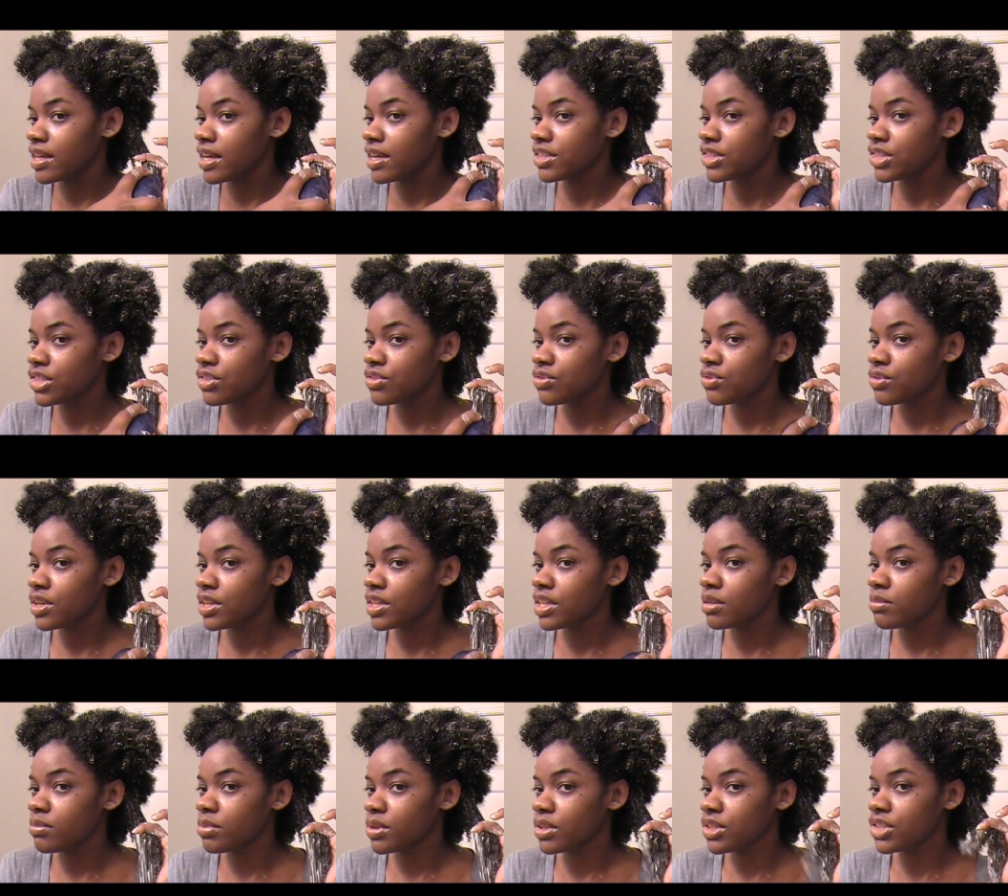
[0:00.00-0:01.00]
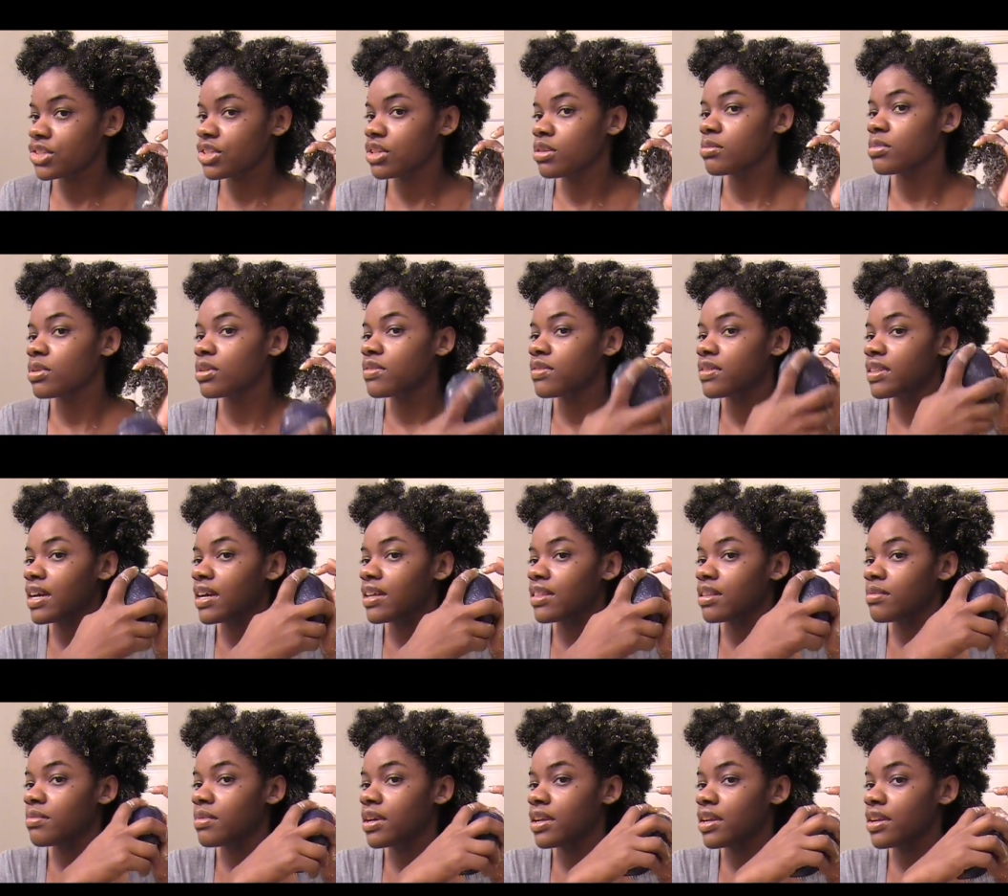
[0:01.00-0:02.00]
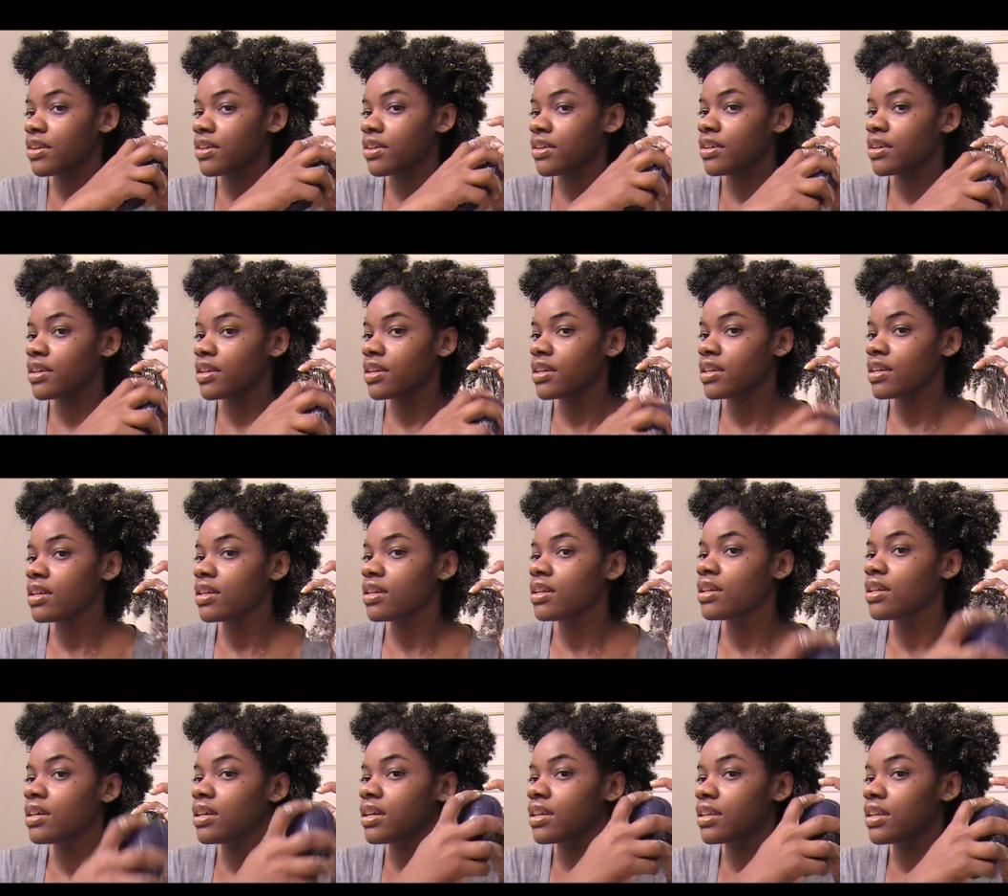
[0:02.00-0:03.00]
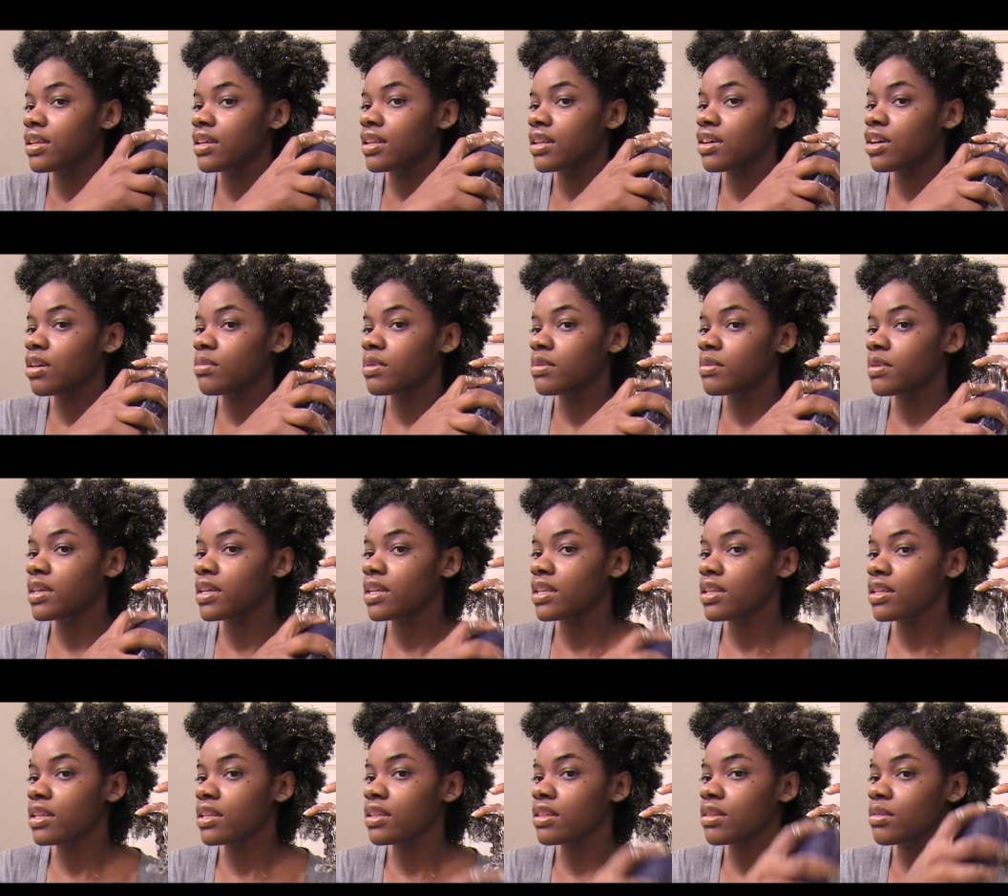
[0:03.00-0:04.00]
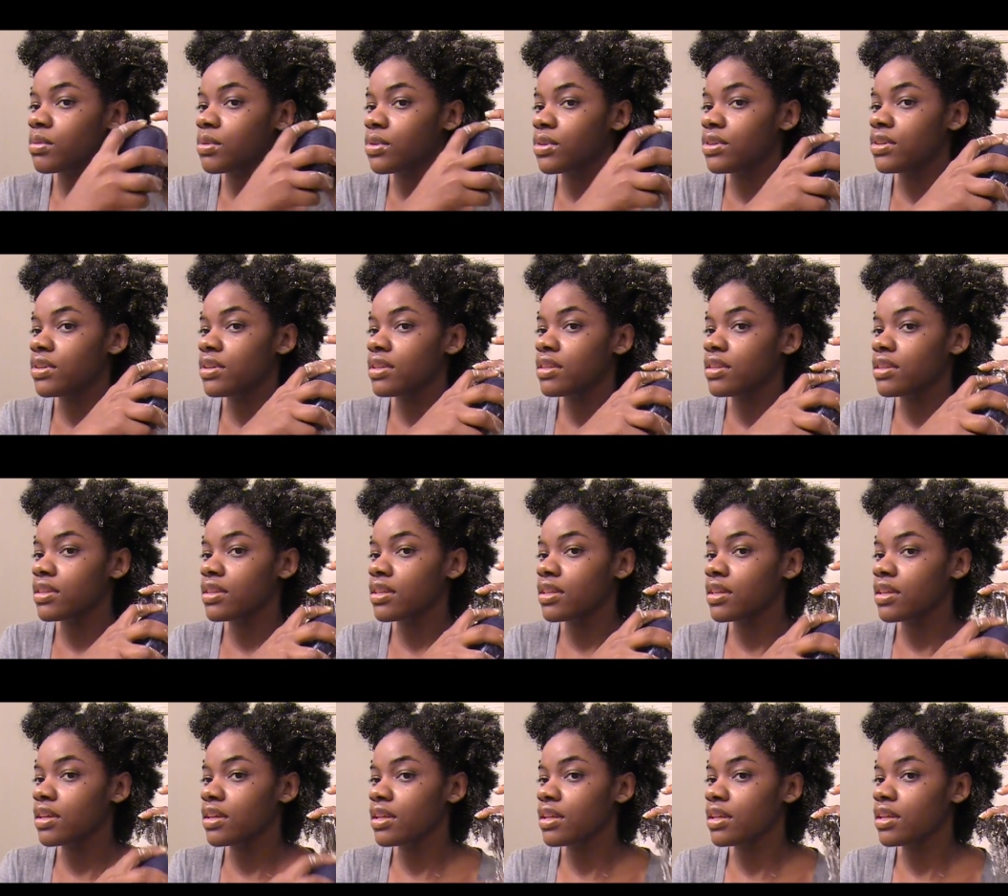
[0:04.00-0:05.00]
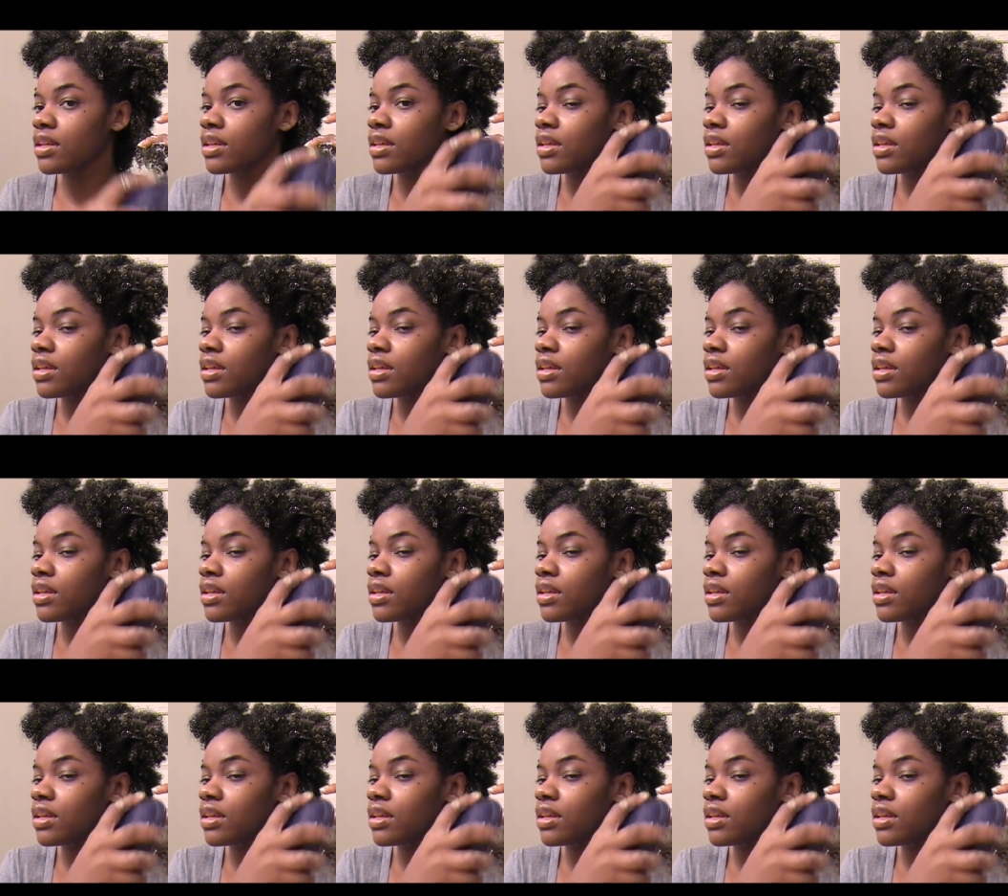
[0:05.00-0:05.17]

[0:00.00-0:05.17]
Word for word: I just run the brush on both sides of my hair Again, I hope I'm getting this where you can see it.